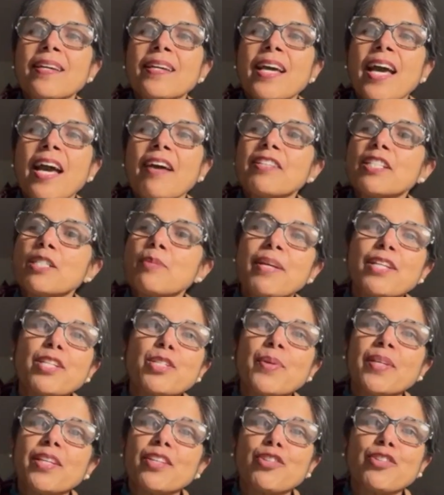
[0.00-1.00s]
Having spent
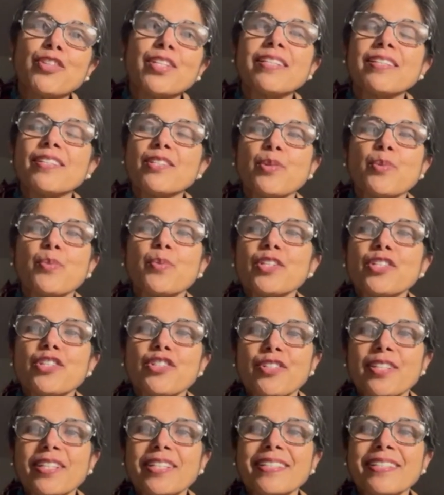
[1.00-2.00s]
23 years on Wall
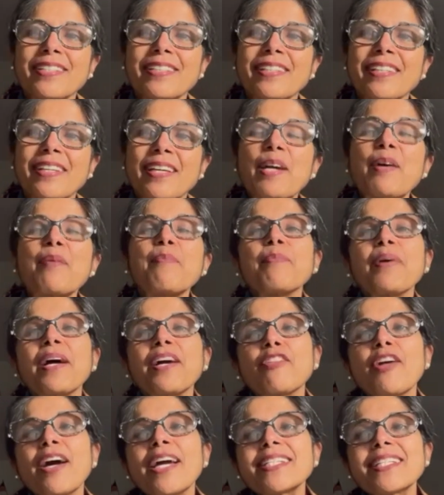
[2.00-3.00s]
Street, my
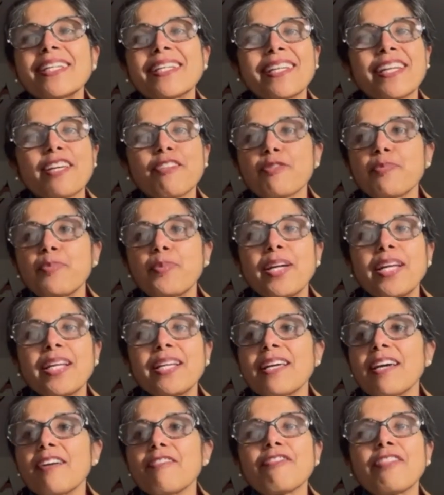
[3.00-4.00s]
right and left brain
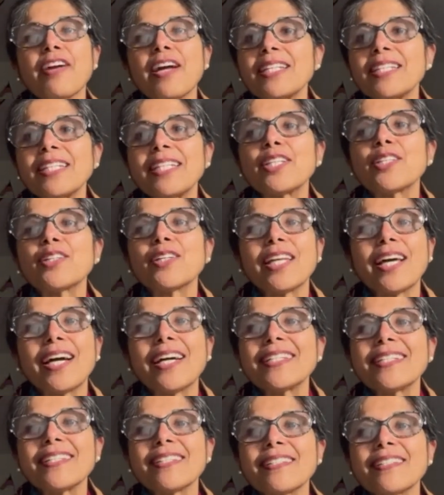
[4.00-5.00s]
have finally
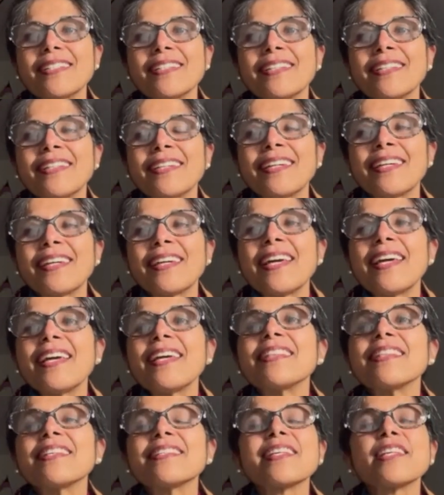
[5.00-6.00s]
collided
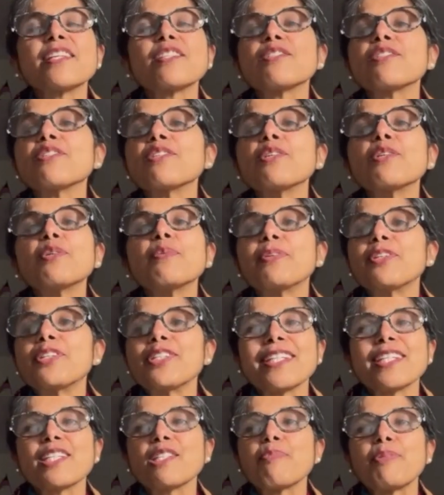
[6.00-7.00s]
in this
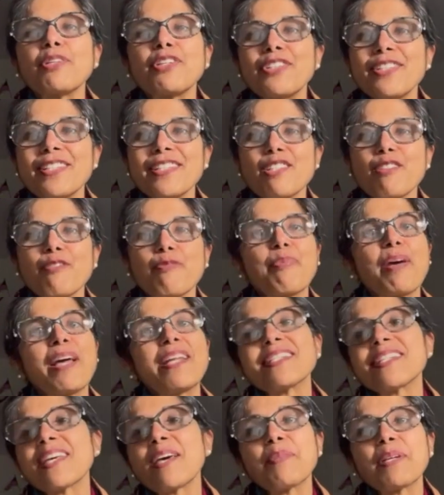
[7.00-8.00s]
exuberant experience of
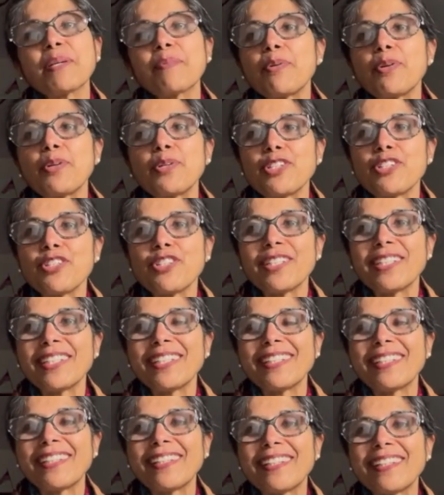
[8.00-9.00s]
pandemic
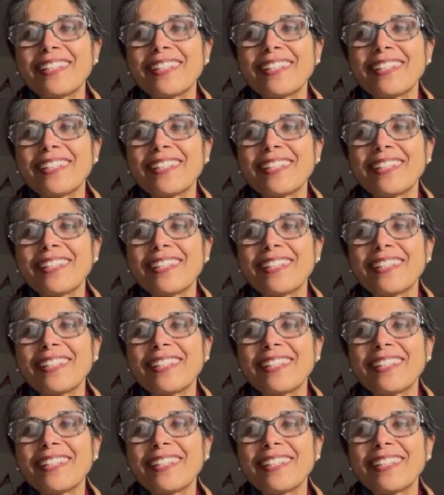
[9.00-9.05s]
poetry.